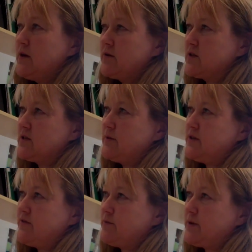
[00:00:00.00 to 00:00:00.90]
I've got so many
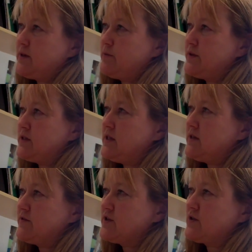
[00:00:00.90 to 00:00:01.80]
different PowerPoints here
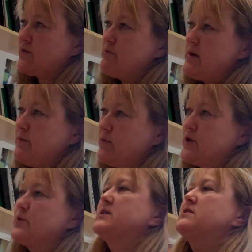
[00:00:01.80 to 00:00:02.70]
and I've just got to remember
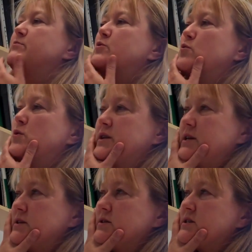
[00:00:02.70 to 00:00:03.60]
which ones I've put what
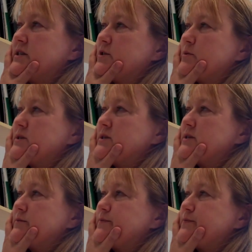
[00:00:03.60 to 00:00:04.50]
in. It's terrible, isn't it?